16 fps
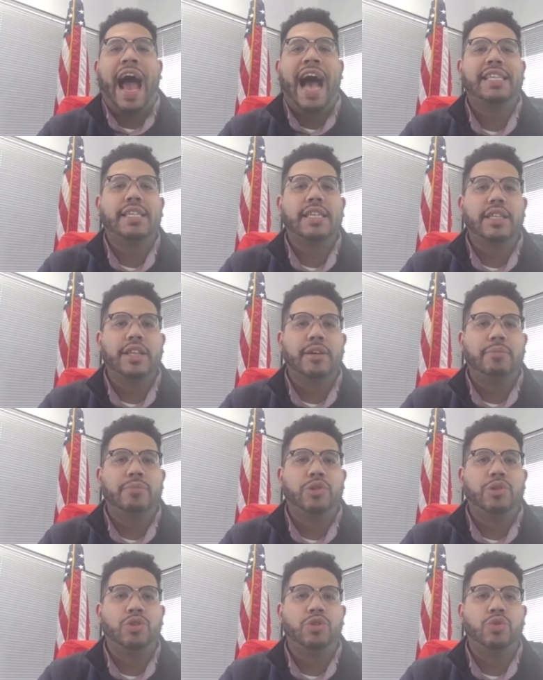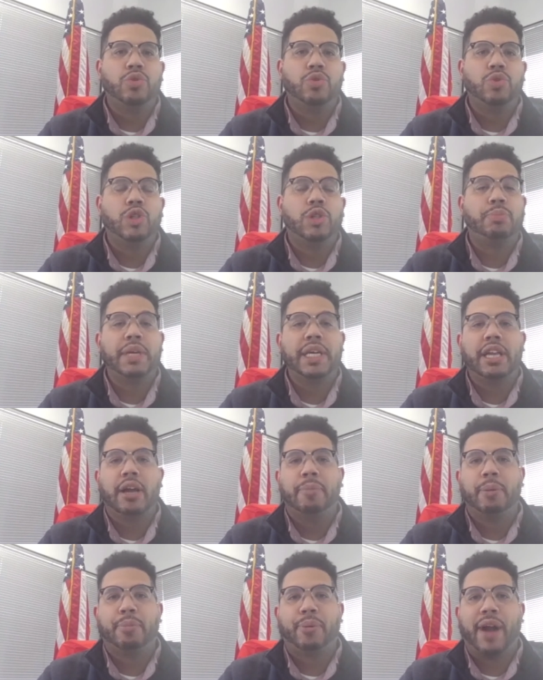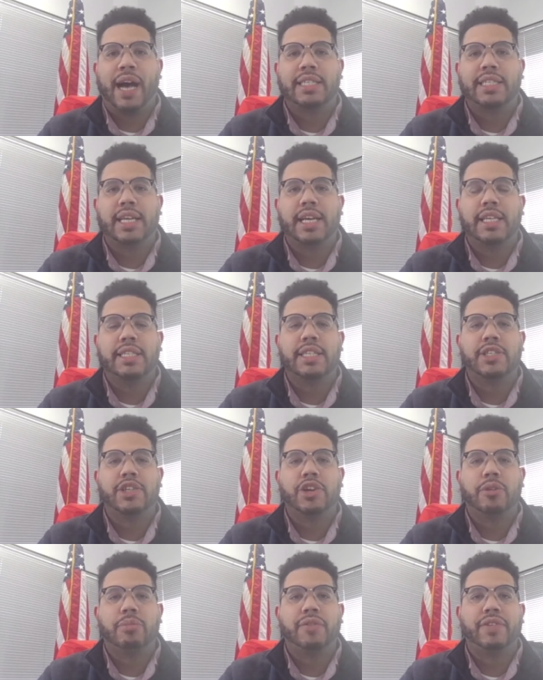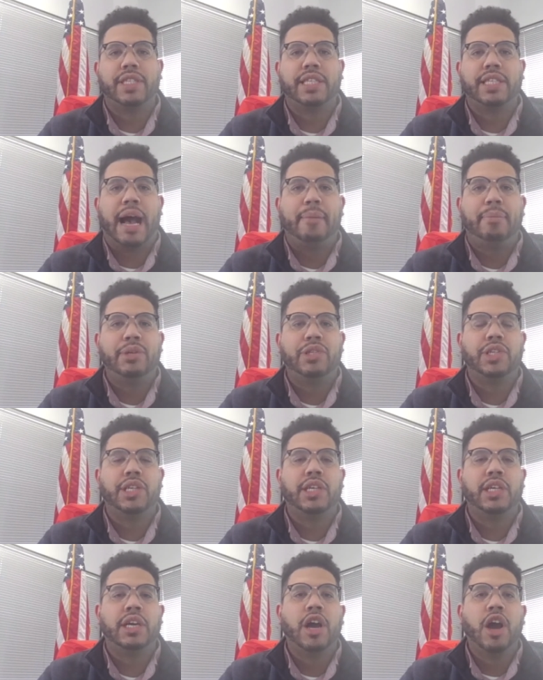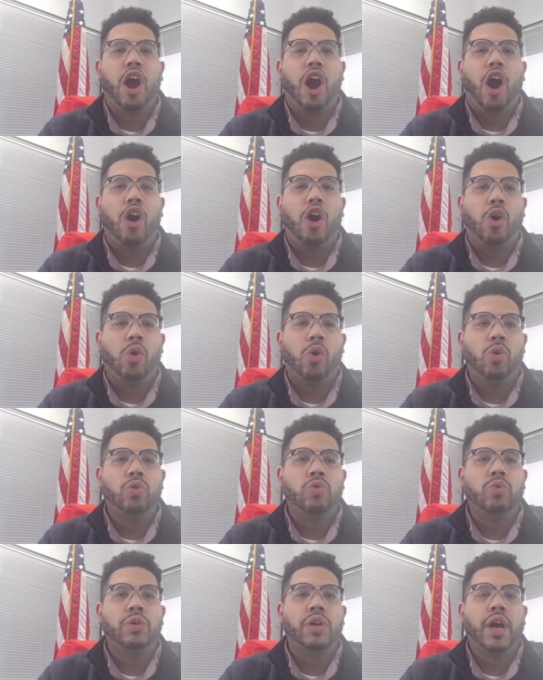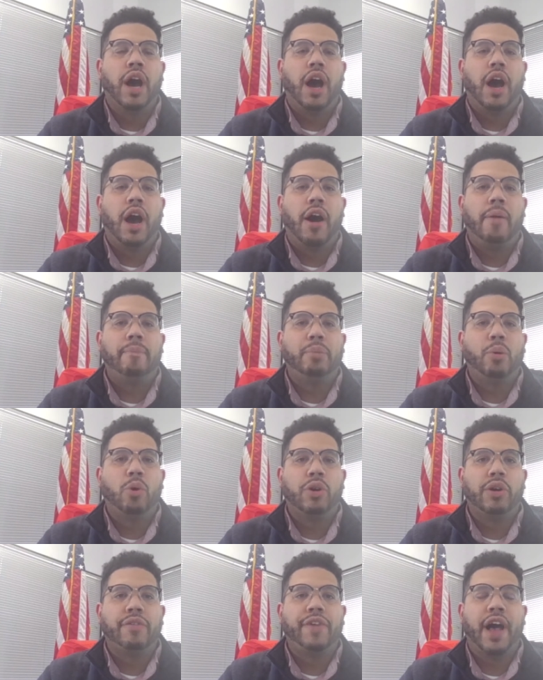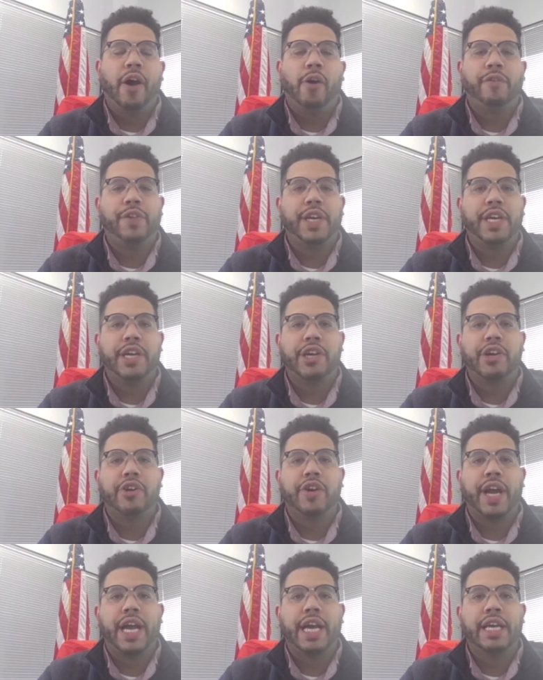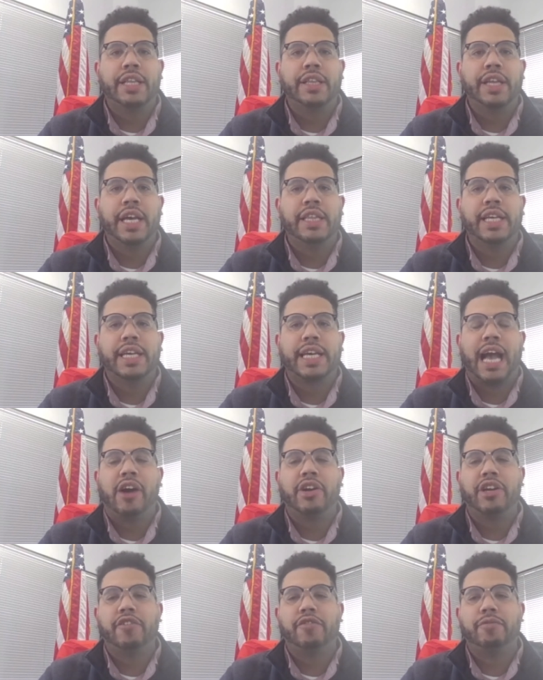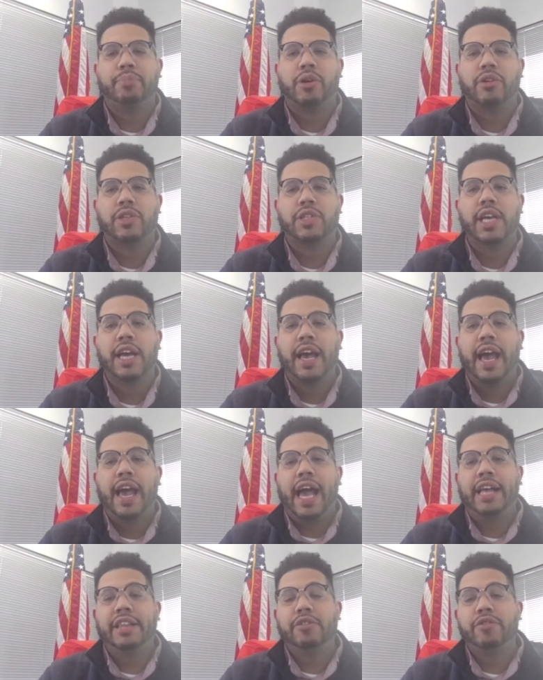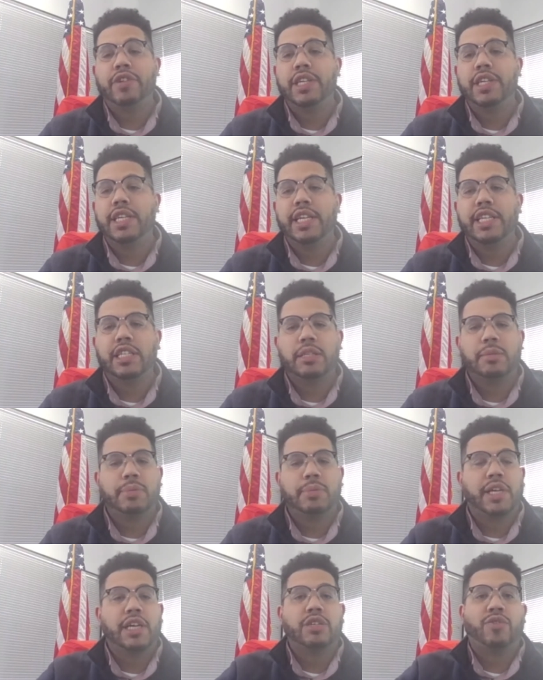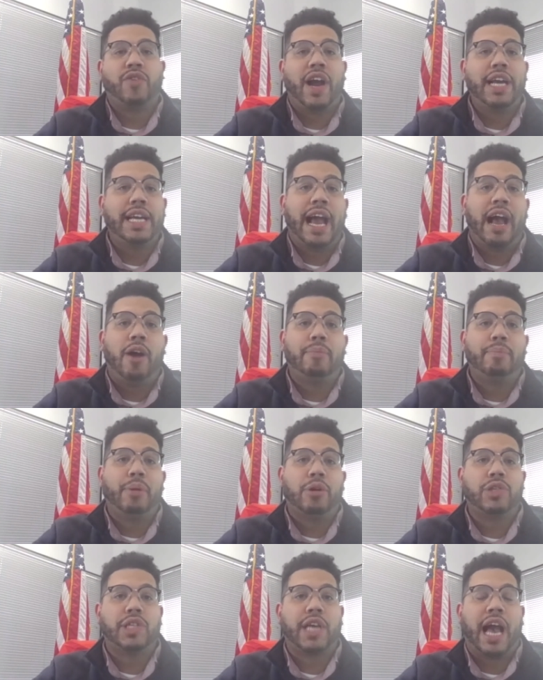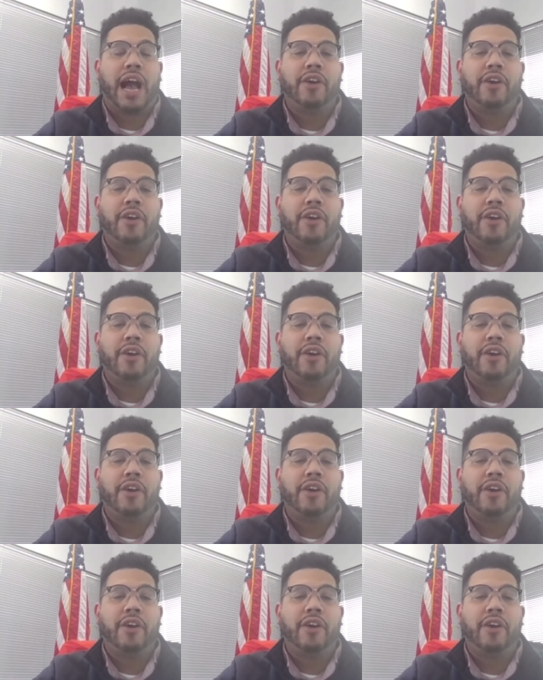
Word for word: asking them to speed up the process in terms of establishing our own uh, Board of Health here in, in the county of Berks. And the reason is because right now, Berks